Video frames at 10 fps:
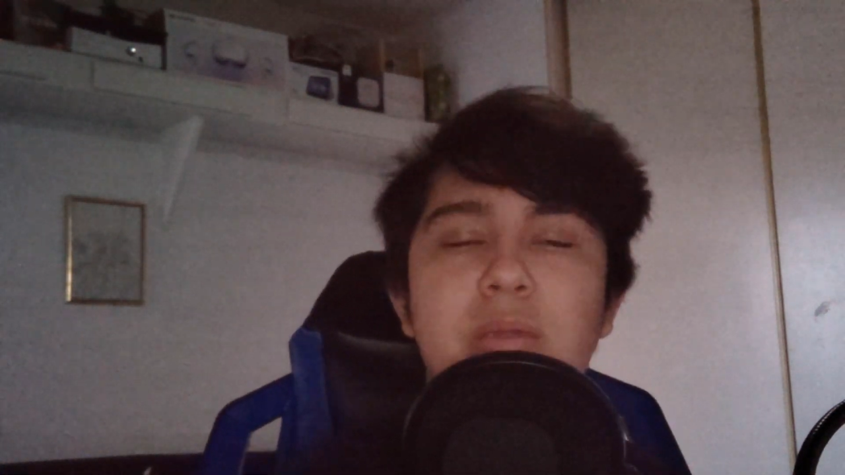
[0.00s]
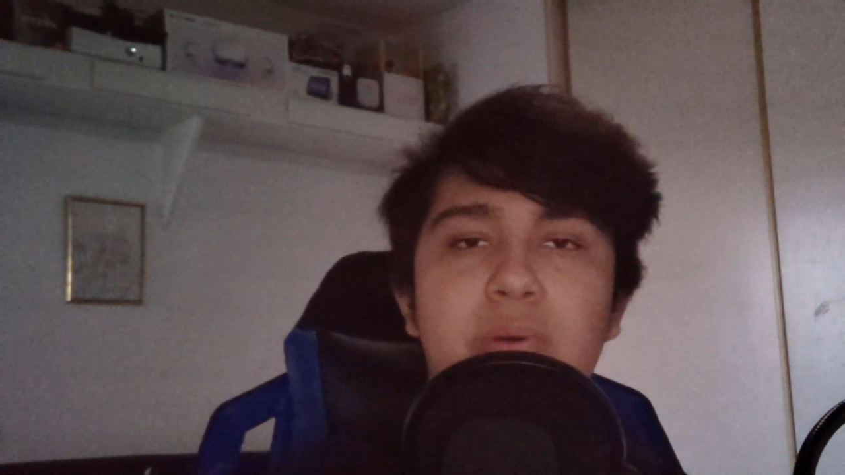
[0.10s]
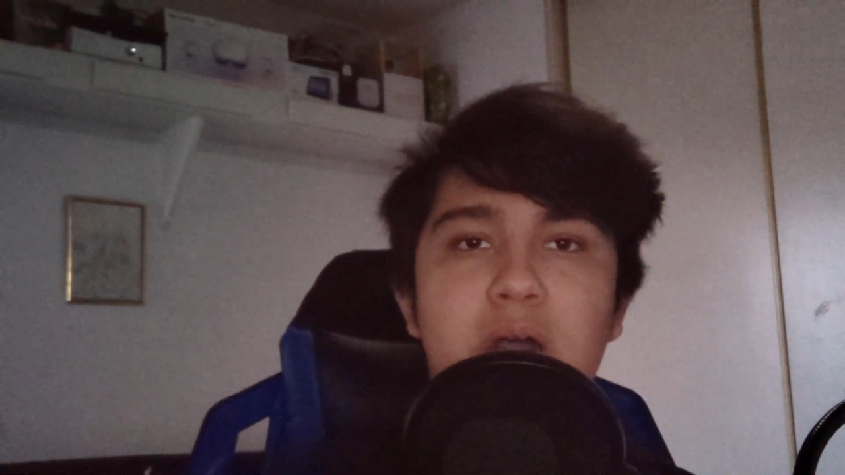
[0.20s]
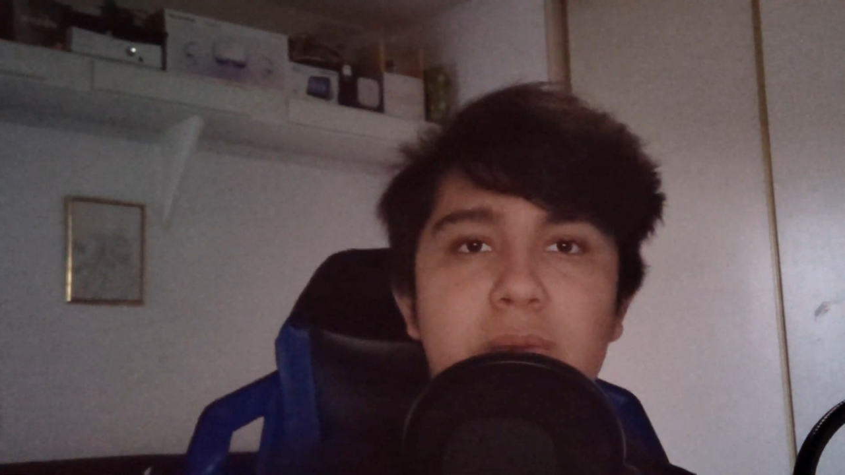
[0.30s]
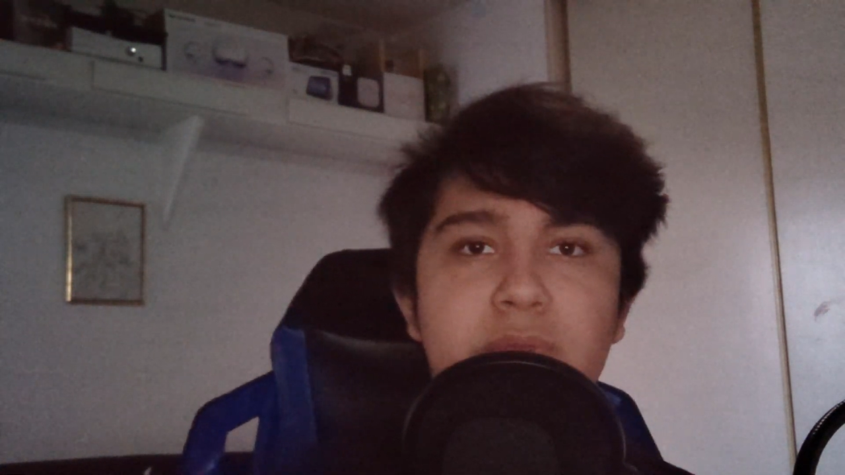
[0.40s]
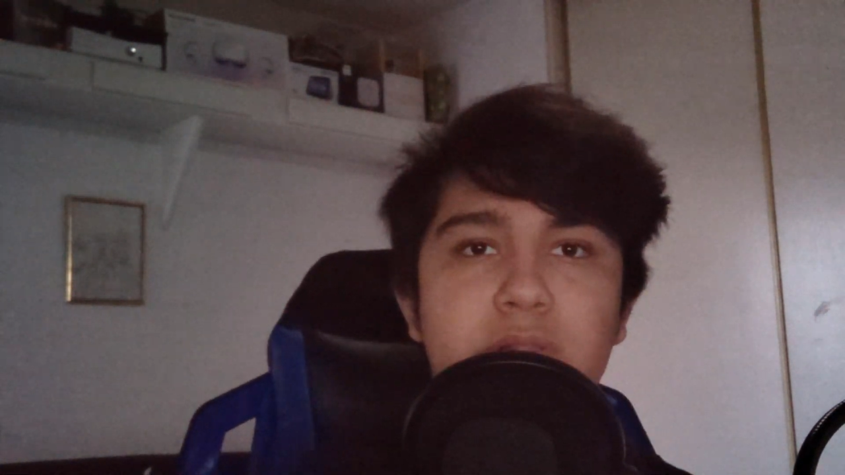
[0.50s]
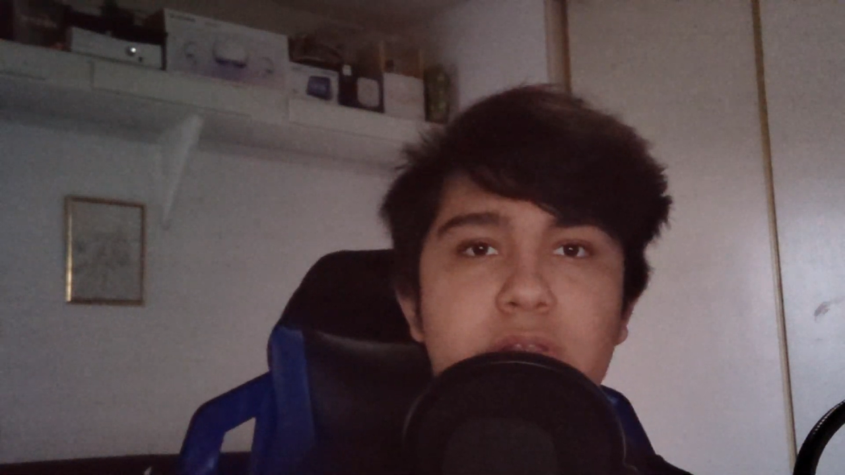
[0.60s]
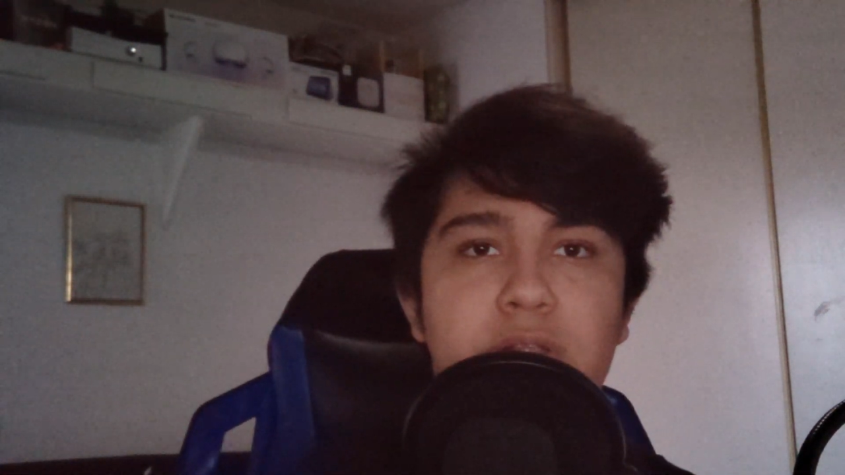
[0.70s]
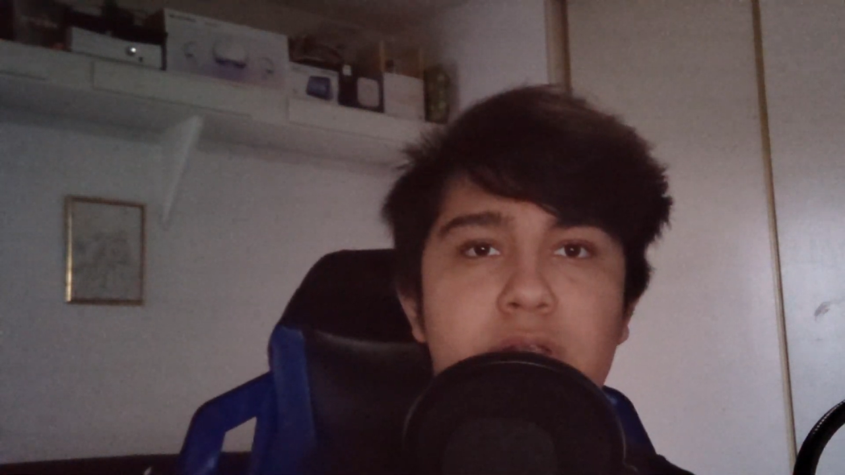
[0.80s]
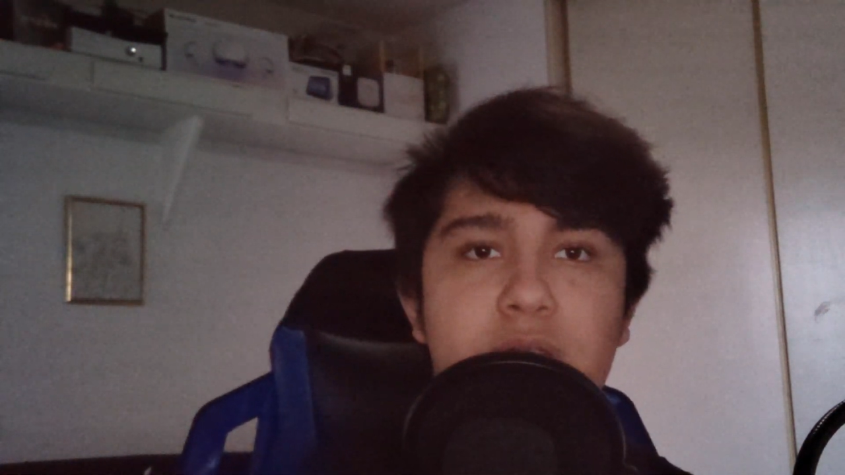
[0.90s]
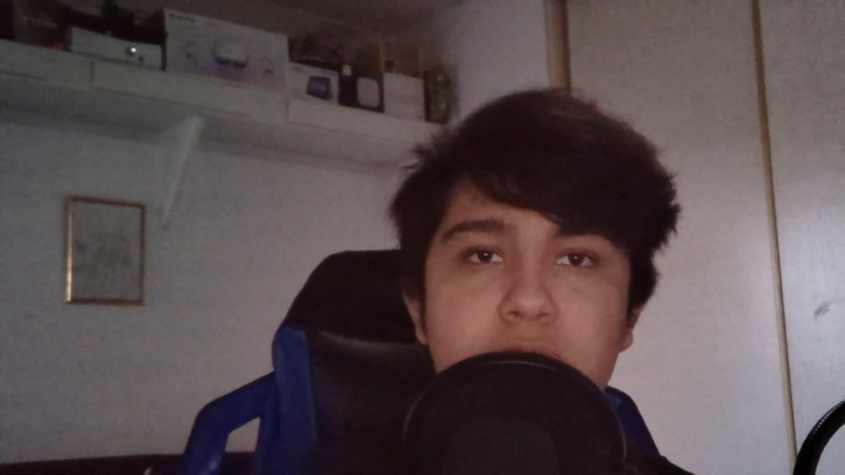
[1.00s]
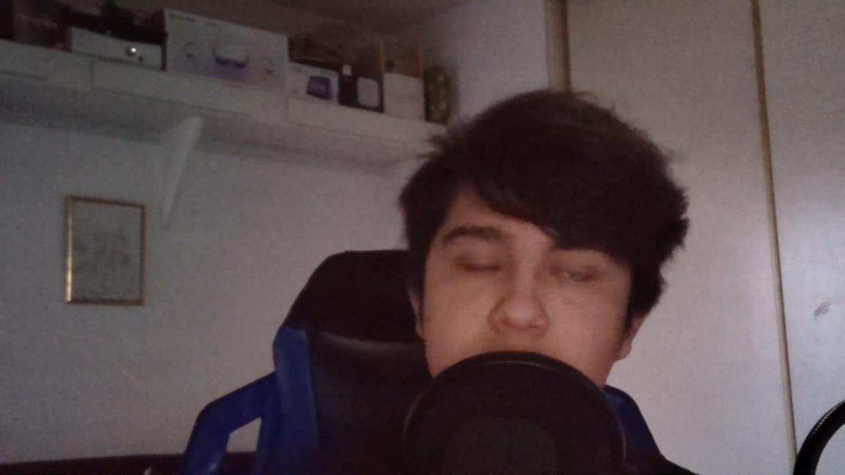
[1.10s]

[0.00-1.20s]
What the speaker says: popular